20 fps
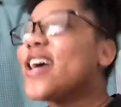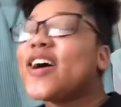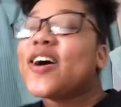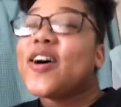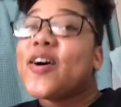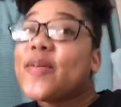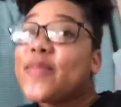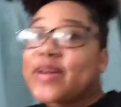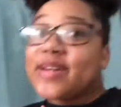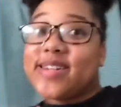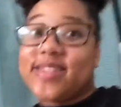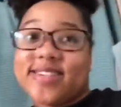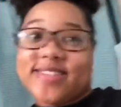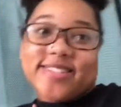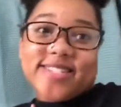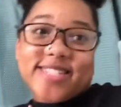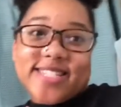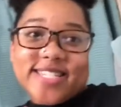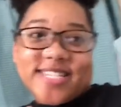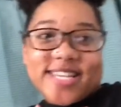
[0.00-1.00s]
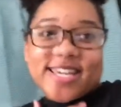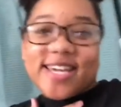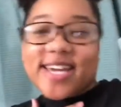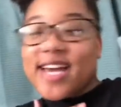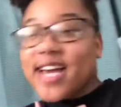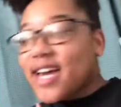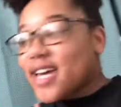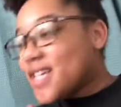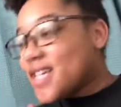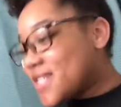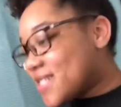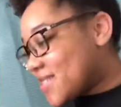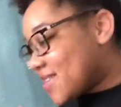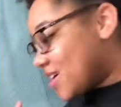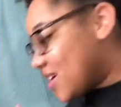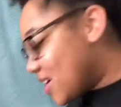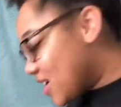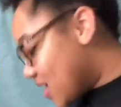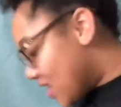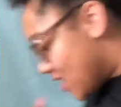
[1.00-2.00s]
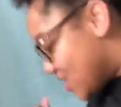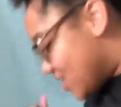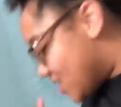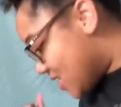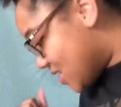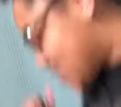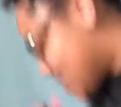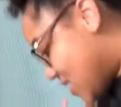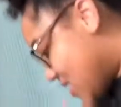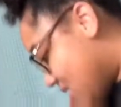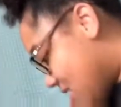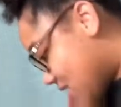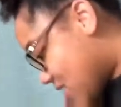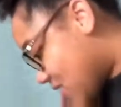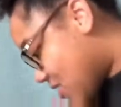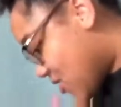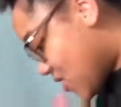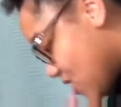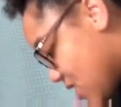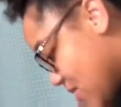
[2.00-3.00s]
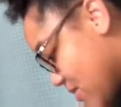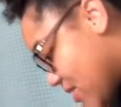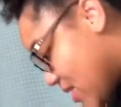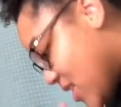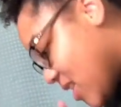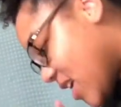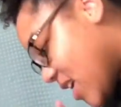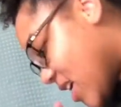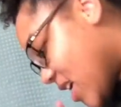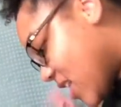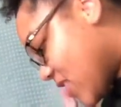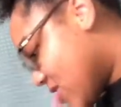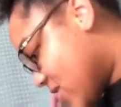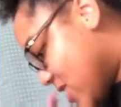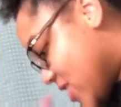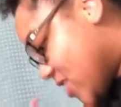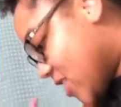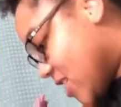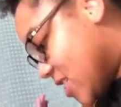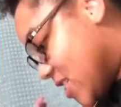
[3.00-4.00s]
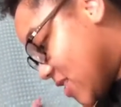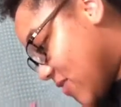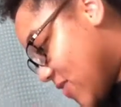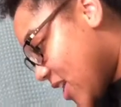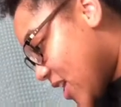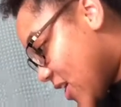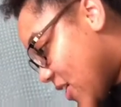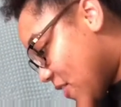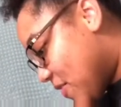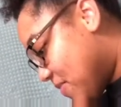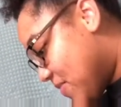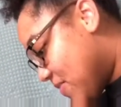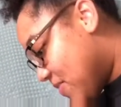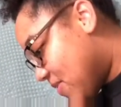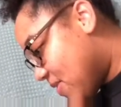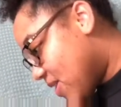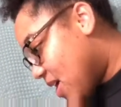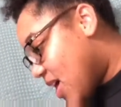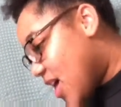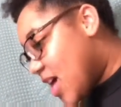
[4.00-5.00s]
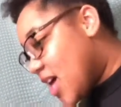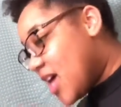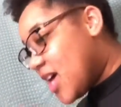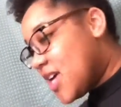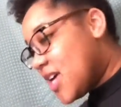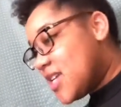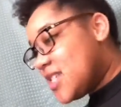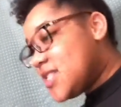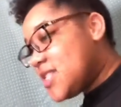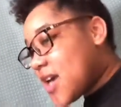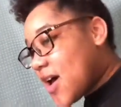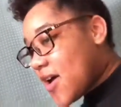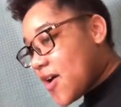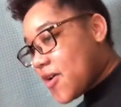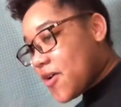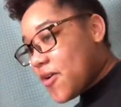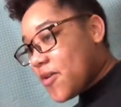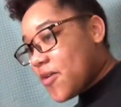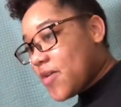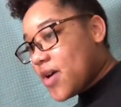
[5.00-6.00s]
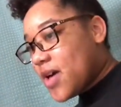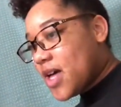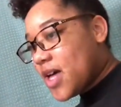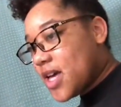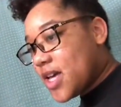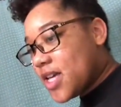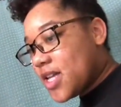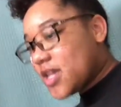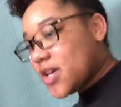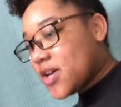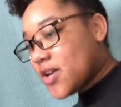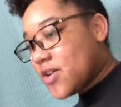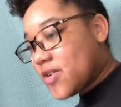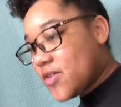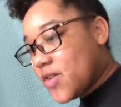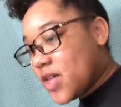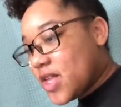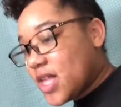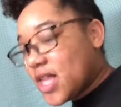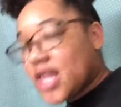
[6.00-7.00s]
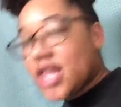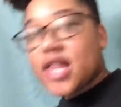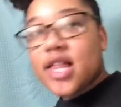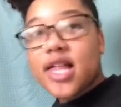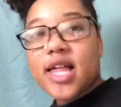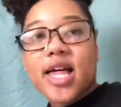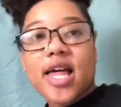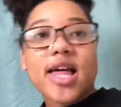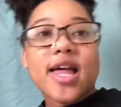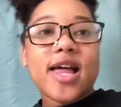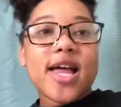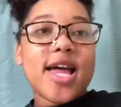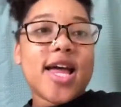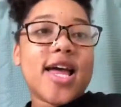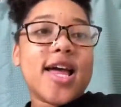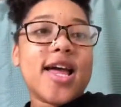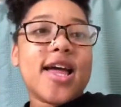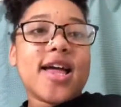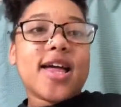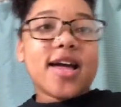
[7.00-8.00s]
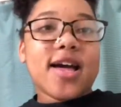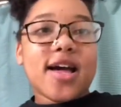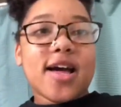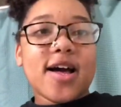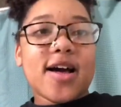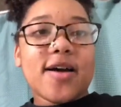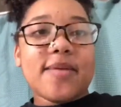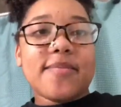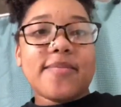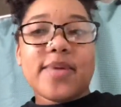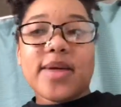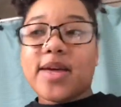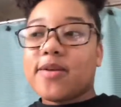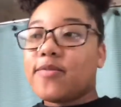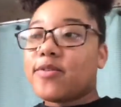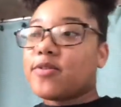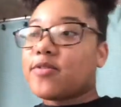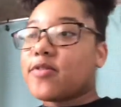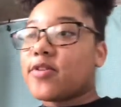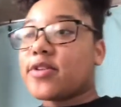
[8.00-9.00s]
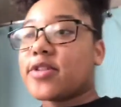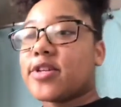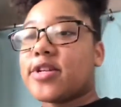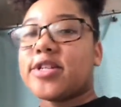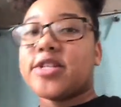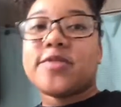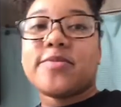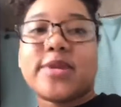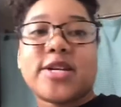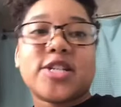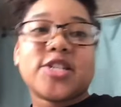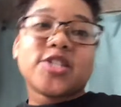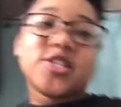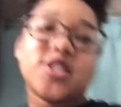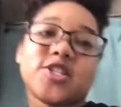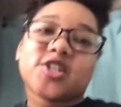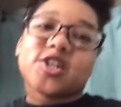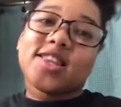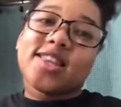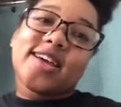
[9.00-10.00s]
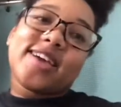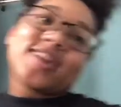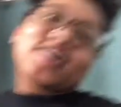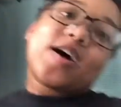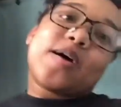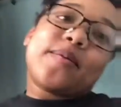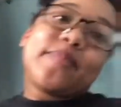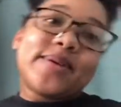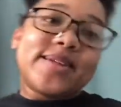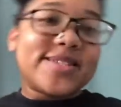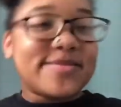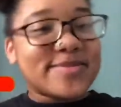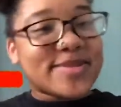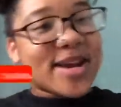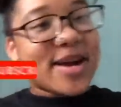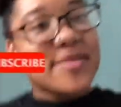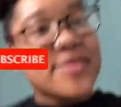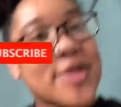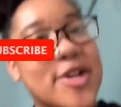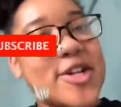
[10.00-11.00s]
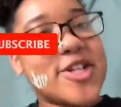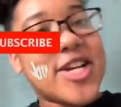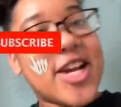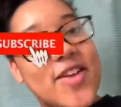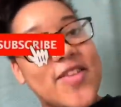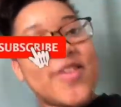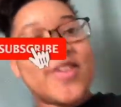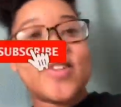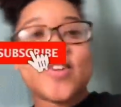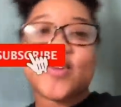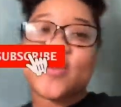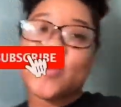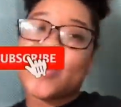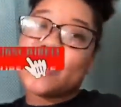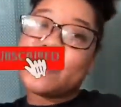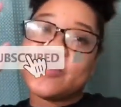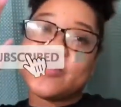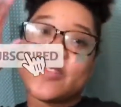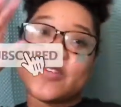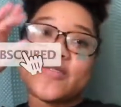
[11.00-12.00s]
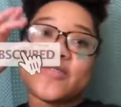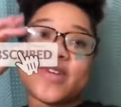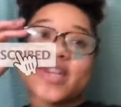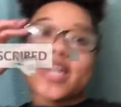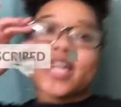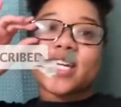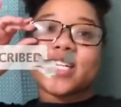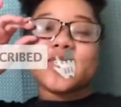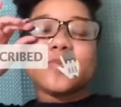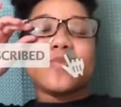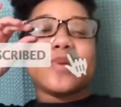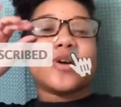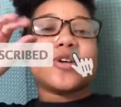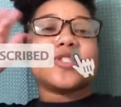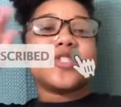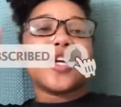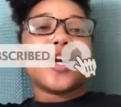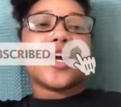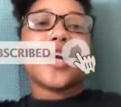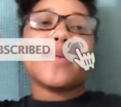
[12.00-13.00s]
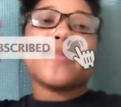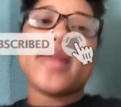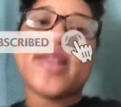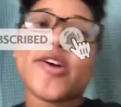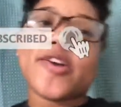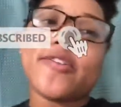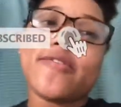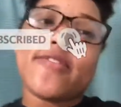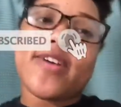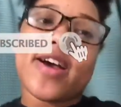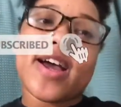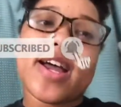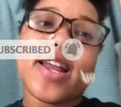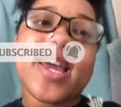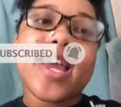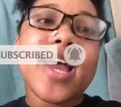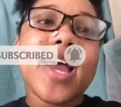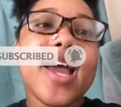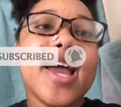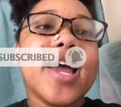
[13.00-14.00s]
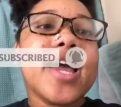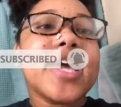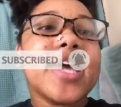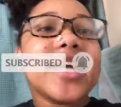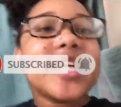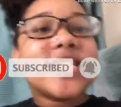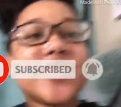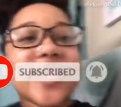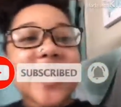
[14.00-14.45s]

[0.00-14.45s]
Oh my god, today guys, this is going to be like a really crazy video. So, you know, with further ado, make sure that y'all like, comment, and subscribe to our channel and turn on that notification bell so y'all can be notified each